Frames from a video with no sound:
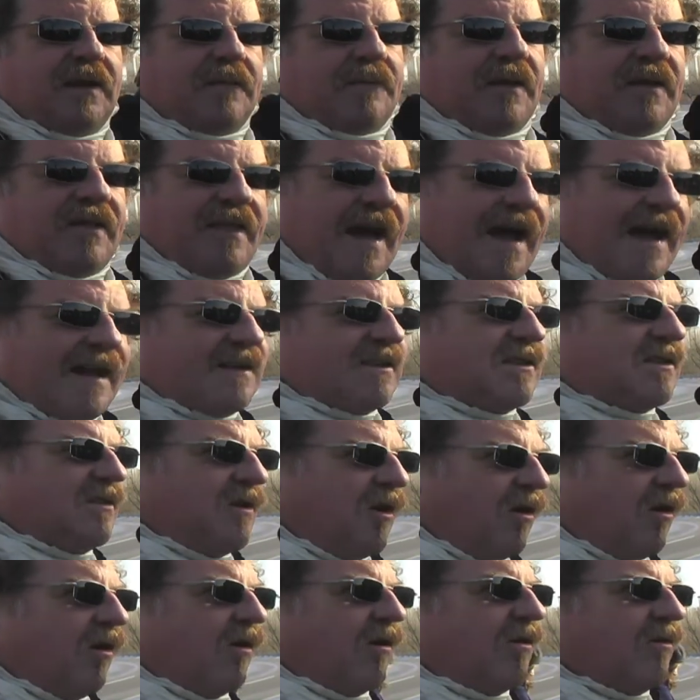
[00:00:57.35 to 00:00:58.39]
But that's
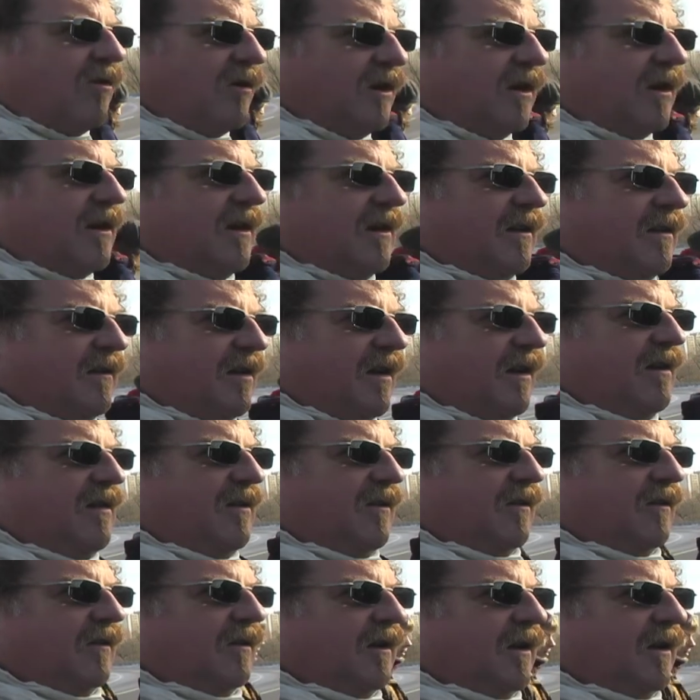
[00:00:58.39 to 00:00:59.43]
not going to
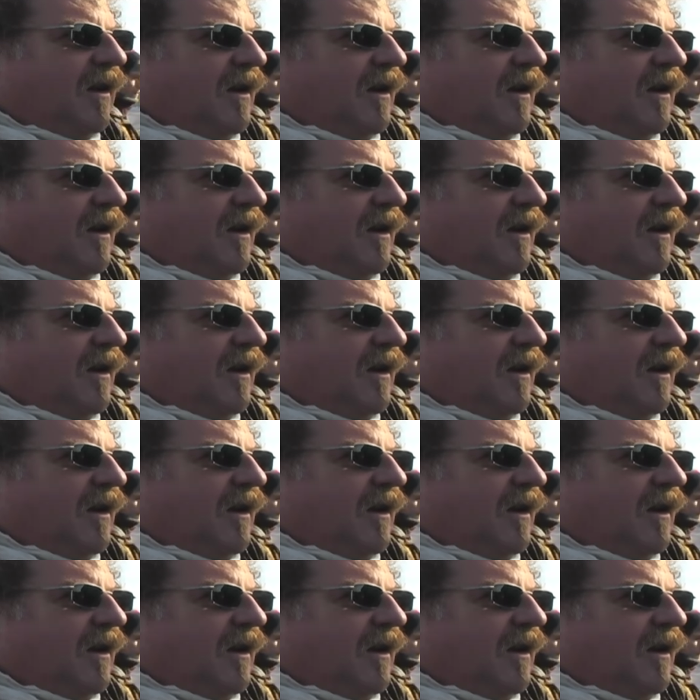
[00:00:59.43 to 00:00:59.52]
continue.